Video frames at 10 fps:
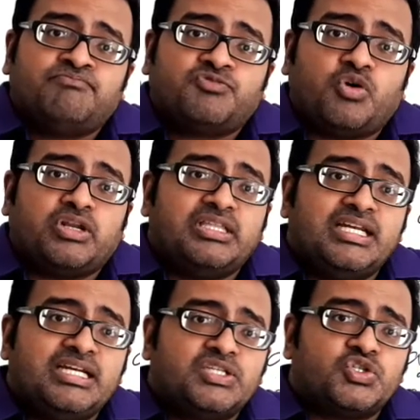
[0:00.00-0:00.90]
Sorry, then
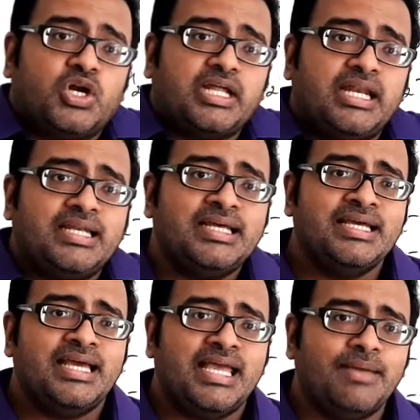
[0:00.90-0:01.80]
it is not an
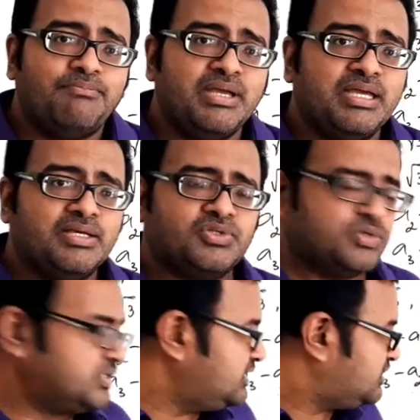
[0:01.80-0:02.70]
AP. So
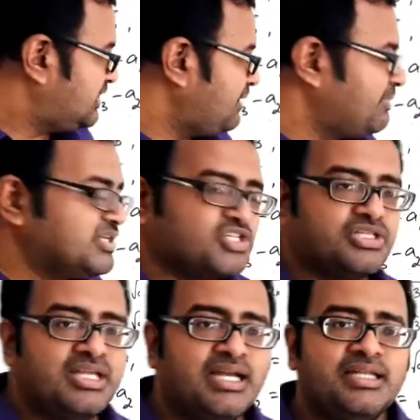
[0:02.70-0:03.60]
you just can mention
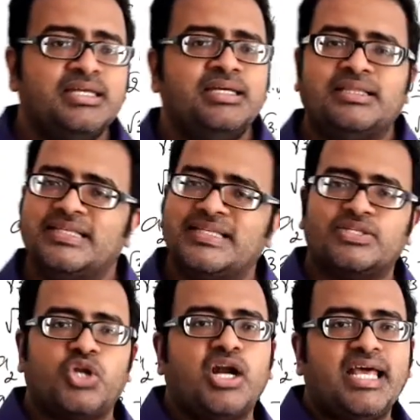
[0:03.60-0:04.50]
that this is
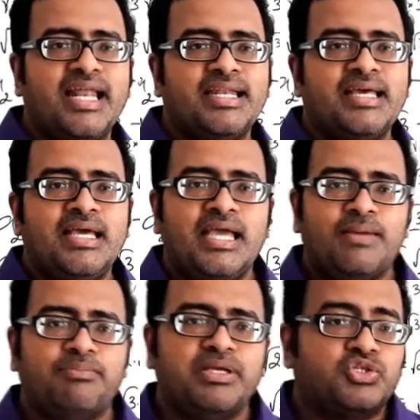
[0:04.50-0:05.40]
not an
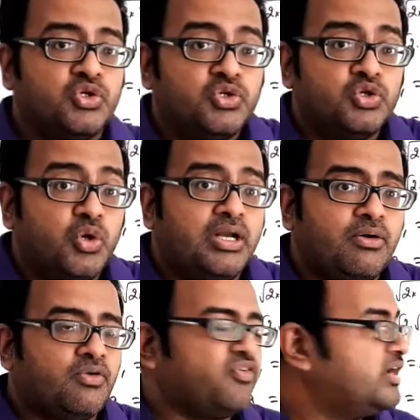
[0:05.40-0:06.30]
AP. So you don't
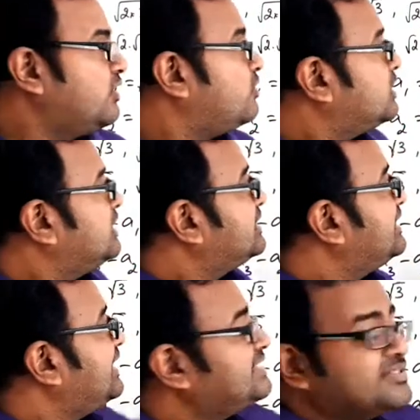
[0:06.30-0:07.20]
have to find out the
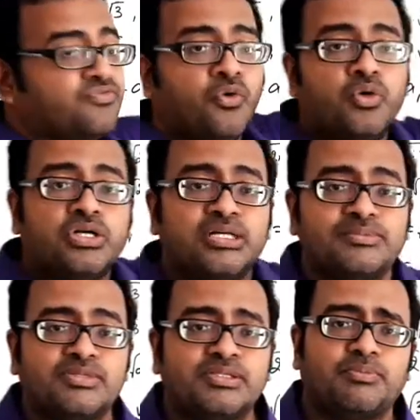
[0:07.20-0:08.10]
next 4 terms. The